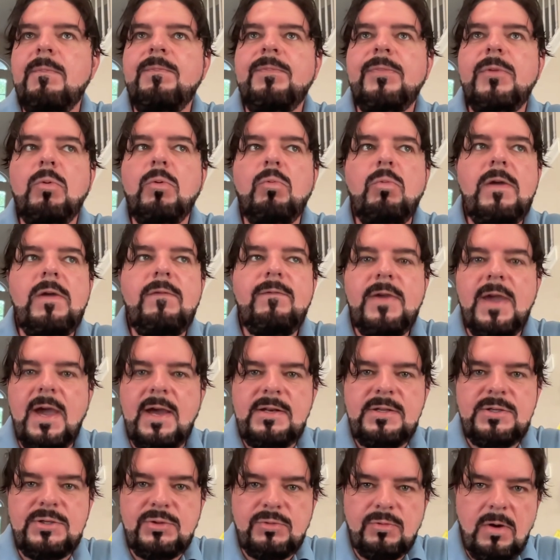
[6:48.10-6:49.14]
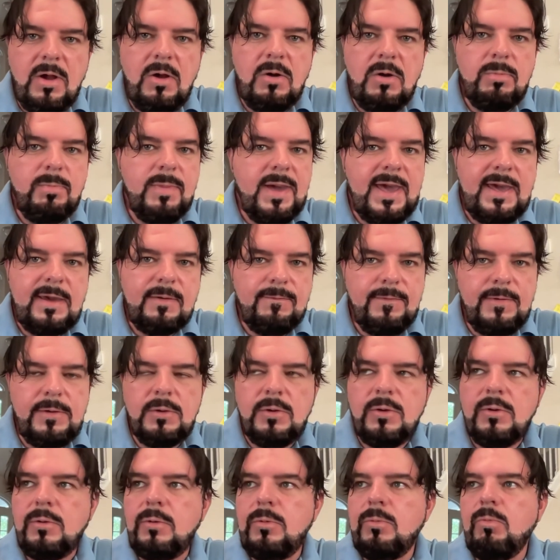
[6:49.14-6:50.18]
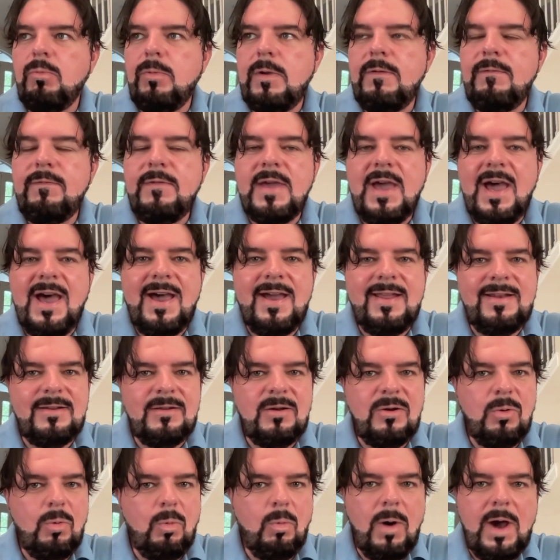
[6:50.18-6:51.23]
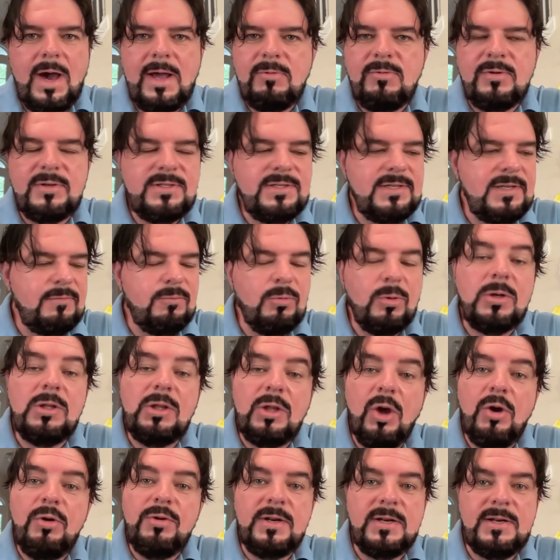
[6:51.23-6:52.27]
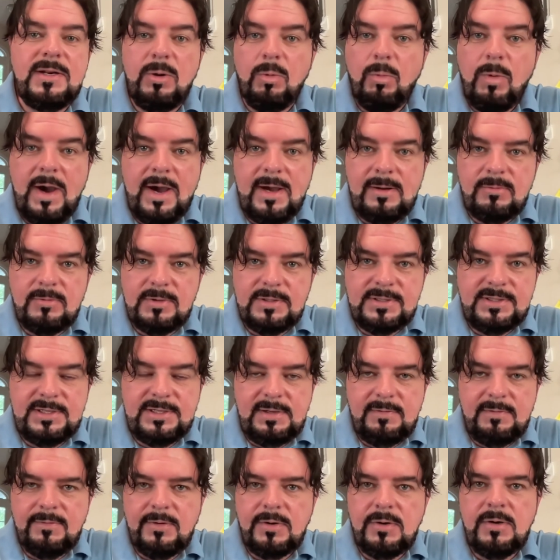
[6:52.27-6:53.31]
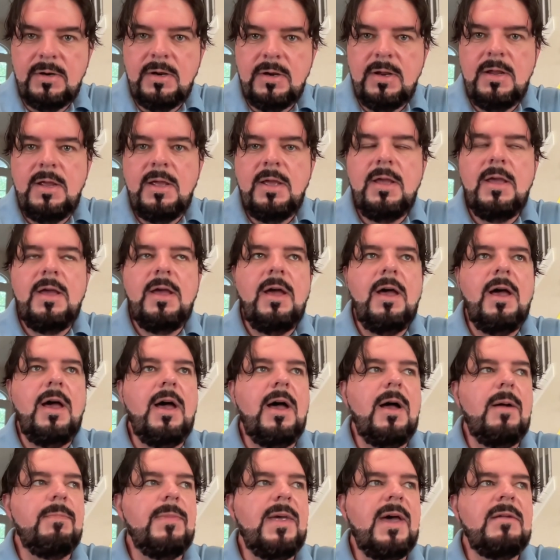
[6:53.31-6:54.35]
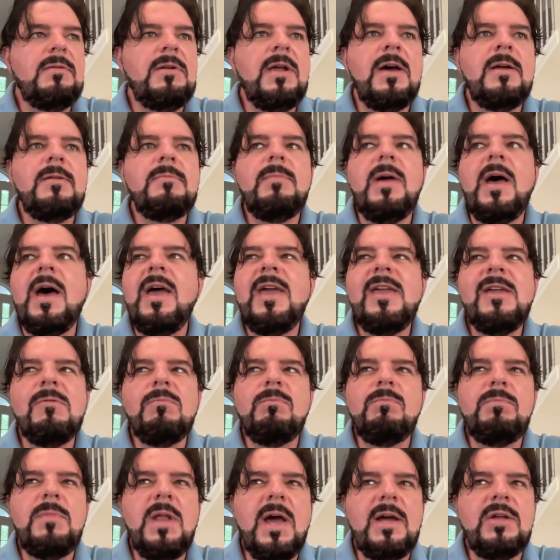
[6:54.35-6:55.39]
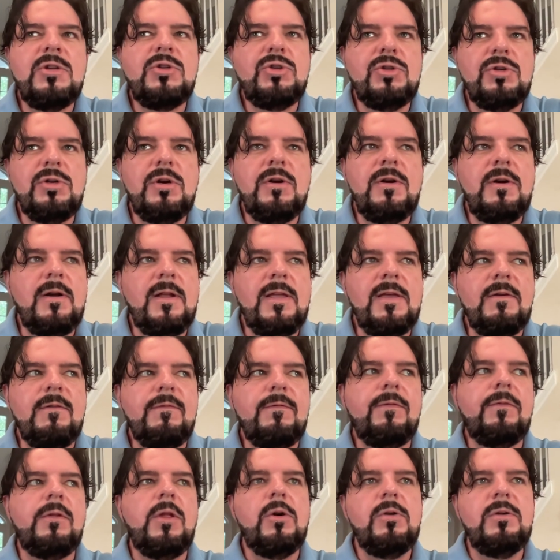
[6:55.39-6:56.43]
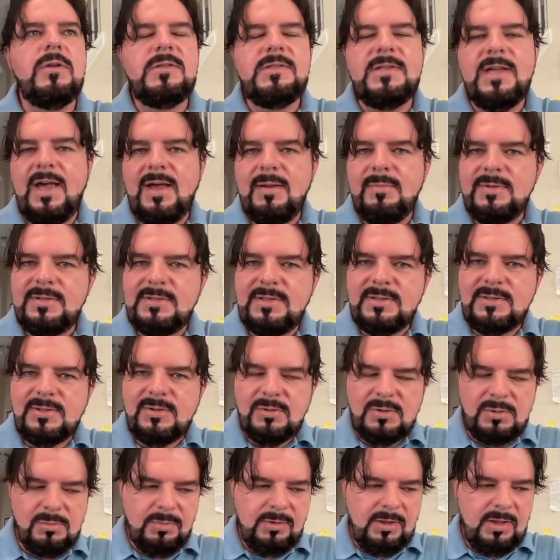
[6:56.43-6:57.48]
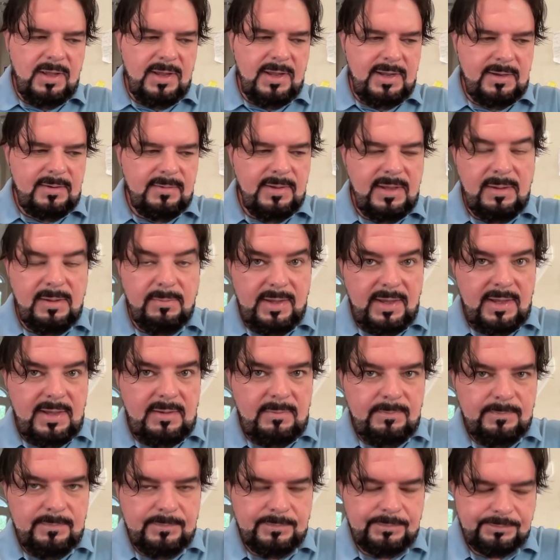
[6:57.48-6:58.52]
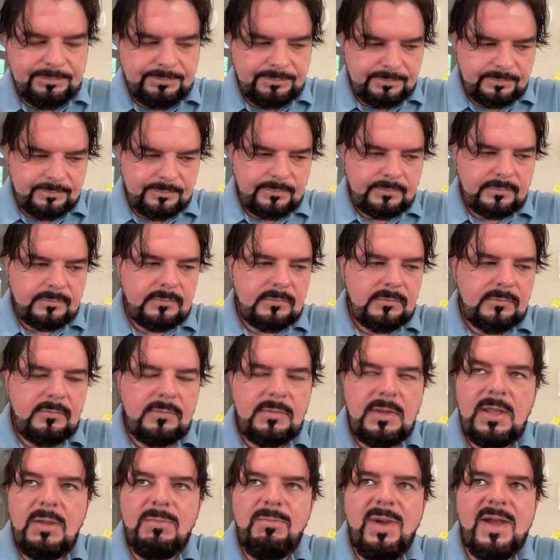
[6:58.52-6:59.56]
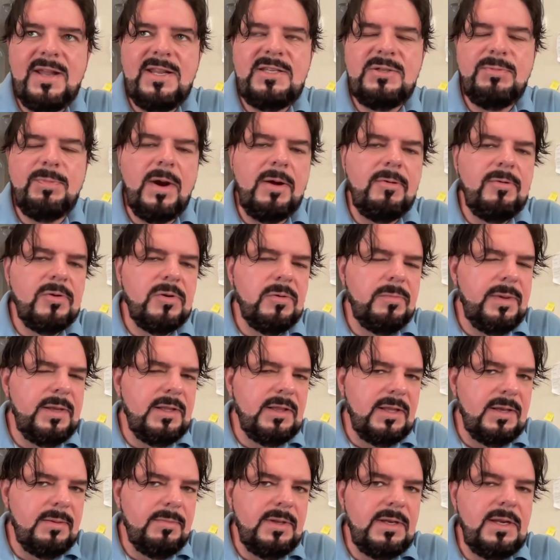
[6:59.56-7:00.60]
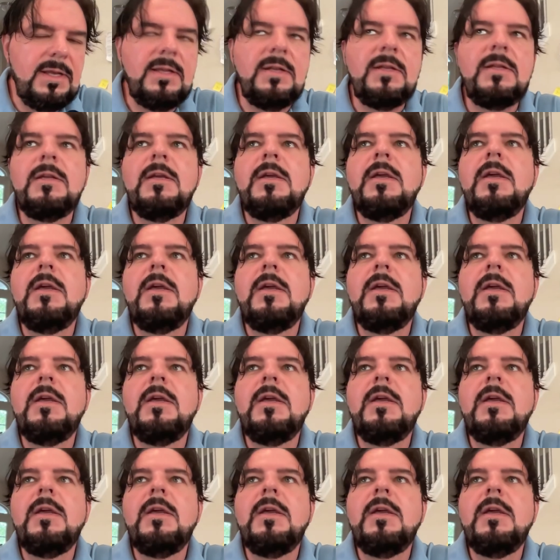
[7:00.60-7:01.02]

We've got a strong backfield. We've got wide receiver. We're loaded at wide receiver. I am not sure if Logan Thomas is going to play. He may, but he's probably going to be limited.